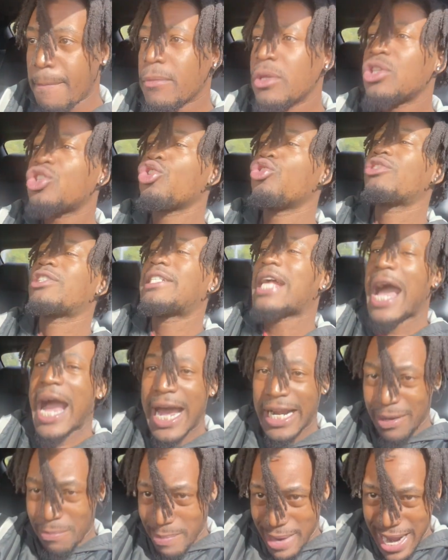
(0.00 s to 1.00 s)
so sad
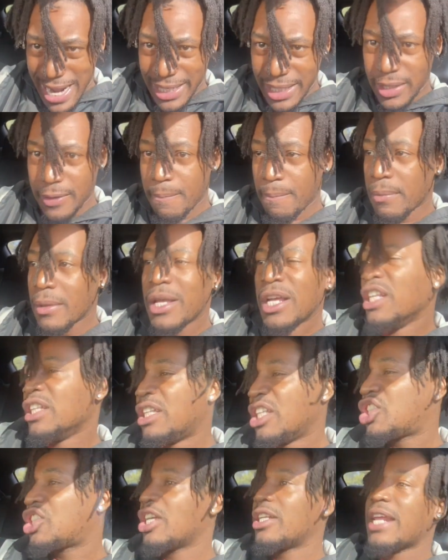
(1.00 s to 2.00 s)
about it, the
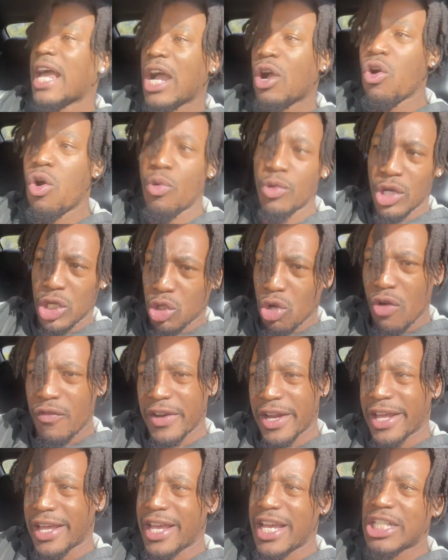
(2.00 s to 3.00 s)
shit that going on over
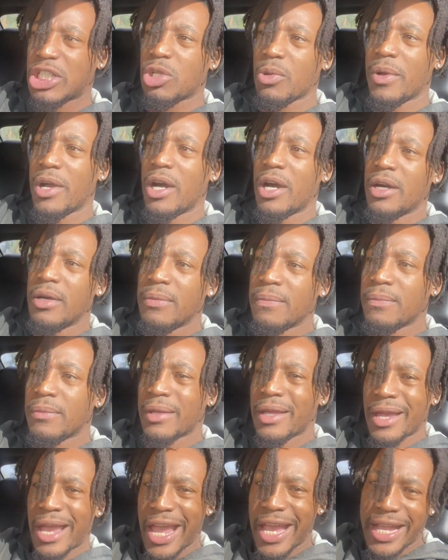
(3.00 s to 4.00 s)
there in Israel,
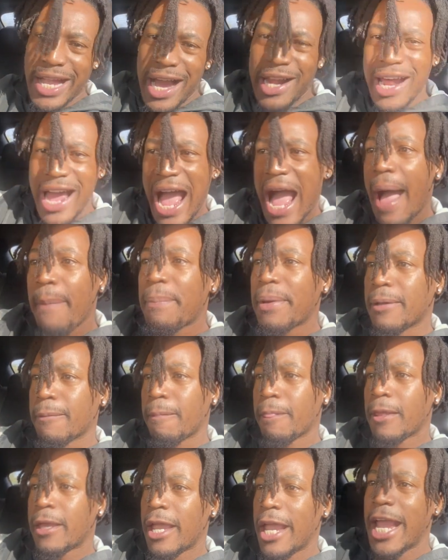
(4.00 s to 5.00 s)
it gotta
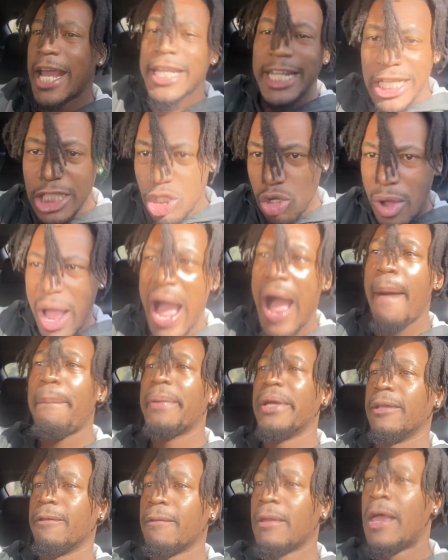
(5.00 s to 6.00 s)
happen. It need to
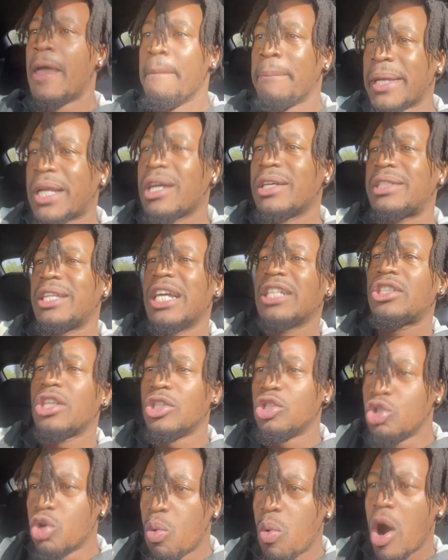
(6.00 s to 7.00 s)
happen because that's the
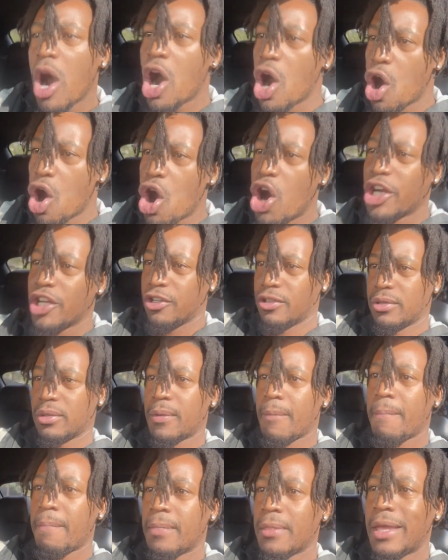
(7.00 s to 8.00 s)
new world order.
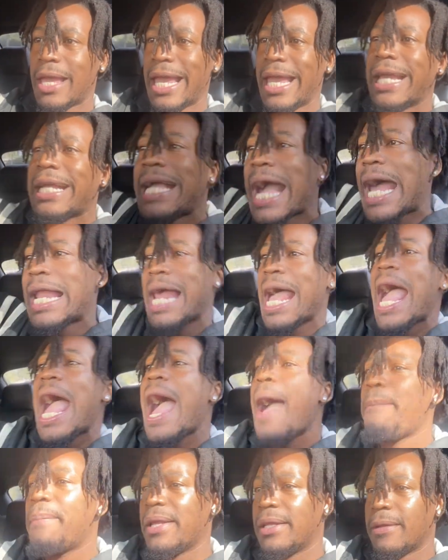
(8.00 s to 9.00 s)
It gotta
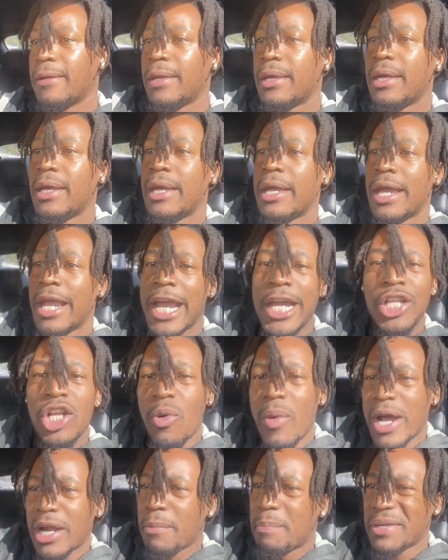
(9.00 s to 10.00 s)
happen. Ain't
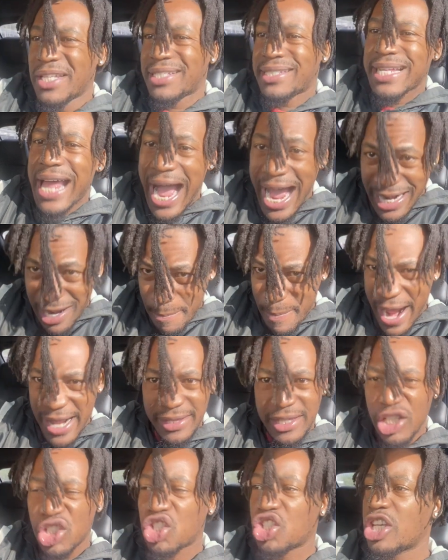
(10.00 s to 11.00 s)
nobody to be sad about
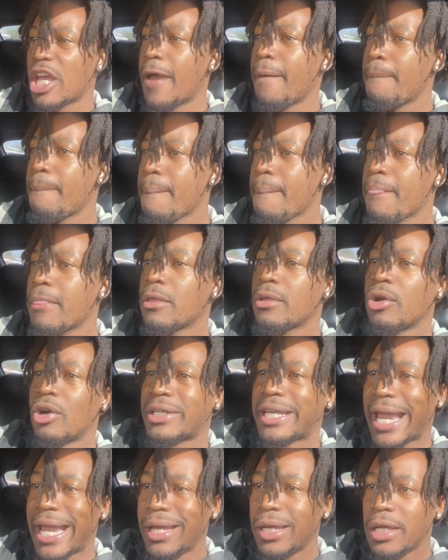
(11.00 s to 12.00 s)
this shit,
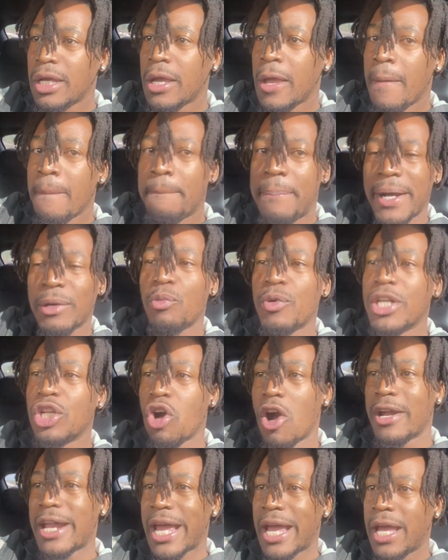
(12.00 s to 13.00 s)
okay? But we
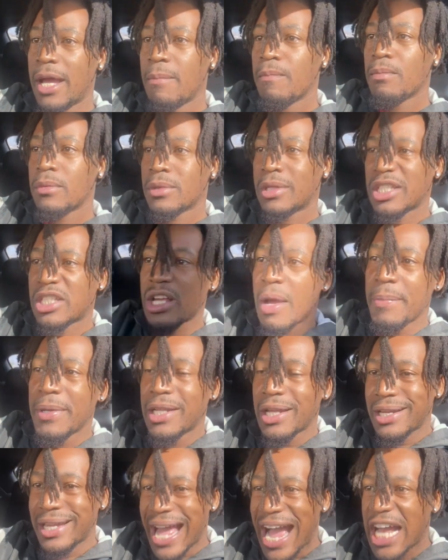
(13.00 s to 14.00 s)
know that this gonna be
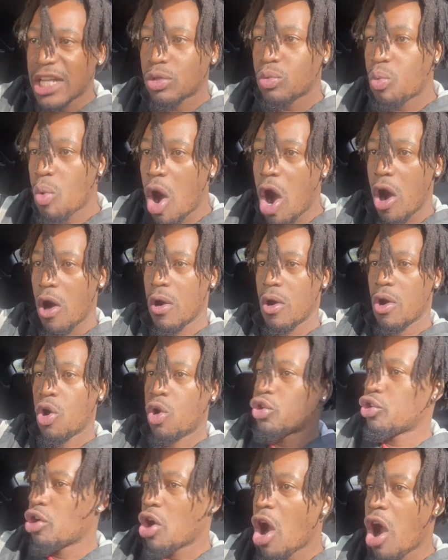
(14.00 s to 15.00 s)
the last war
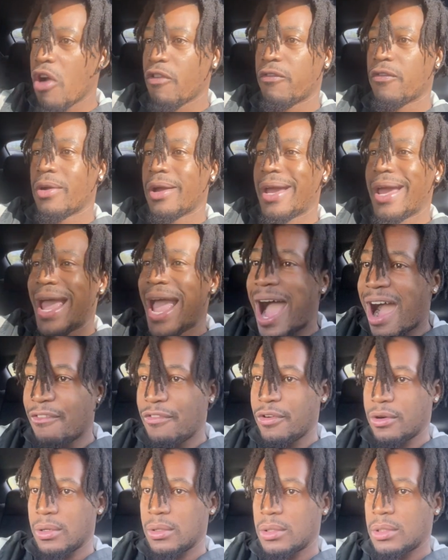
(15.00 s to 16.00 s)
on earth
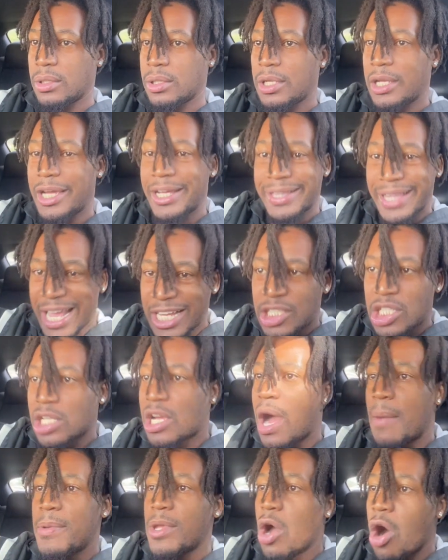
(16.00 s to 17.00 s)
ever. And that shit
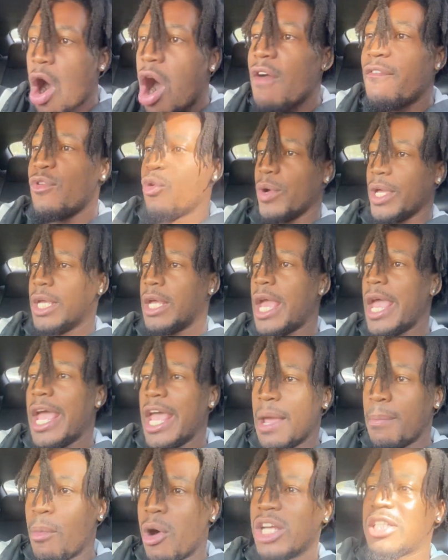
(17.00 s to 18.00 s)
gonna be over with.
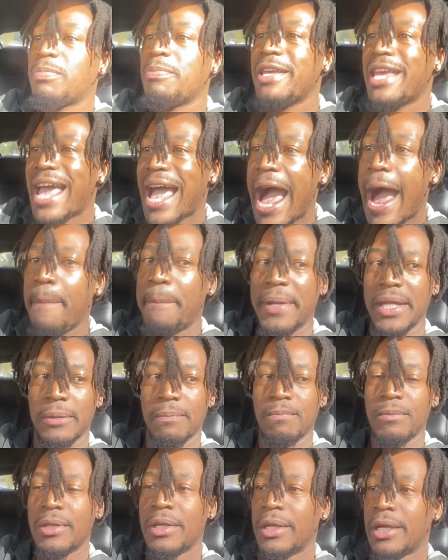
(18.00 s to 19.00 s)
It must be happen.
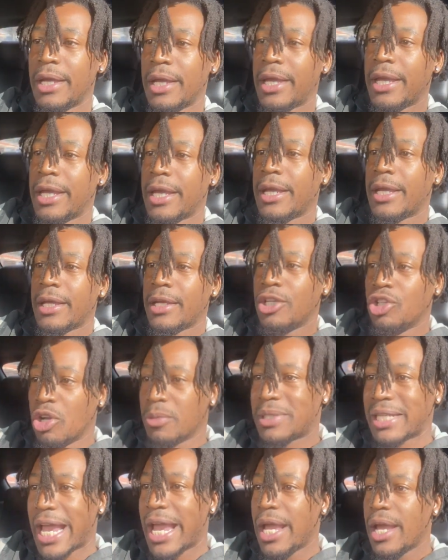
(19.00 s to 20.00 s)
You know what I'm
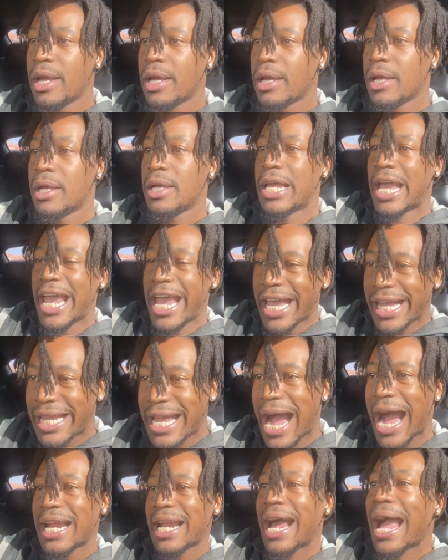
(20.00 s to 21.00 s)
saying? It
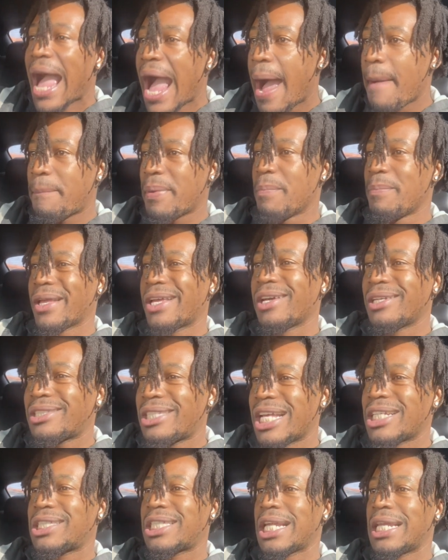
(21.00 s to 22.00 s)
gotta happen because
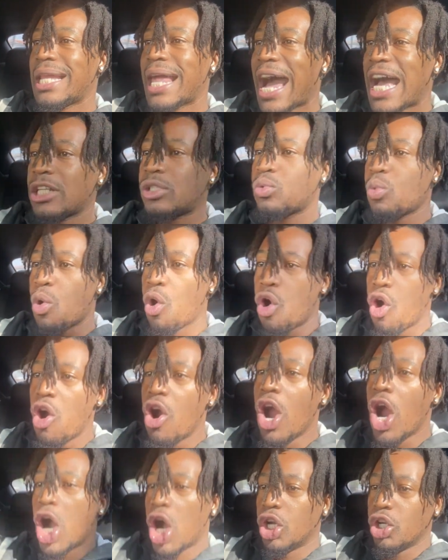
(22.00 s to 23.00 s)
that's the last war
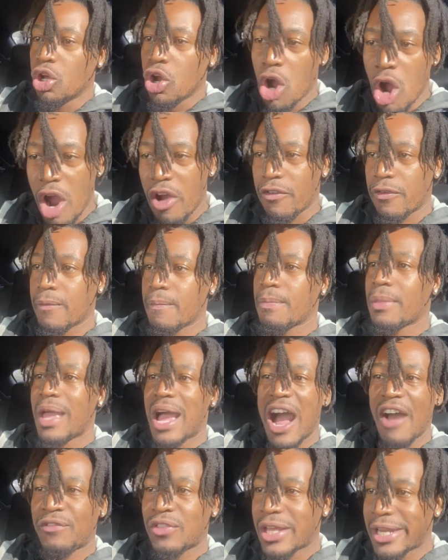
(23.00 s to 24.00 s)
on the earth.
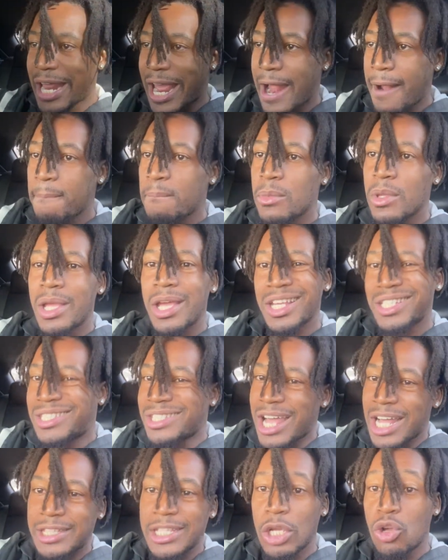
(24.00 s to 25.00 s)
After that, it's
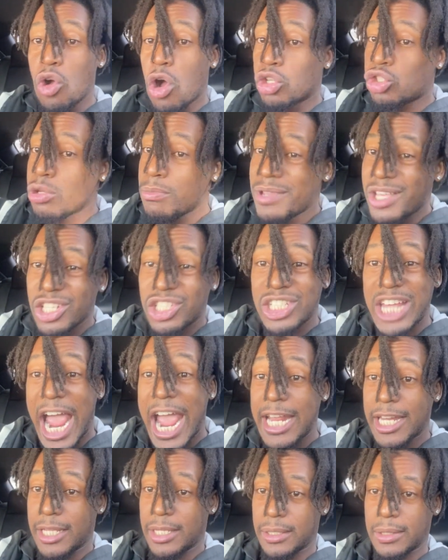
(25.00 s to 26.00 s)
nothing going to be a
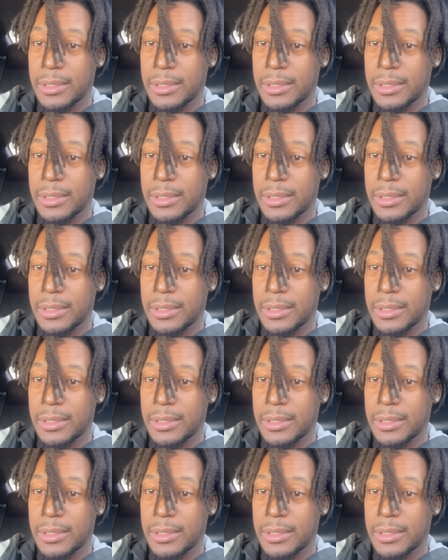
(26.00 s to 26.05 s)
shining.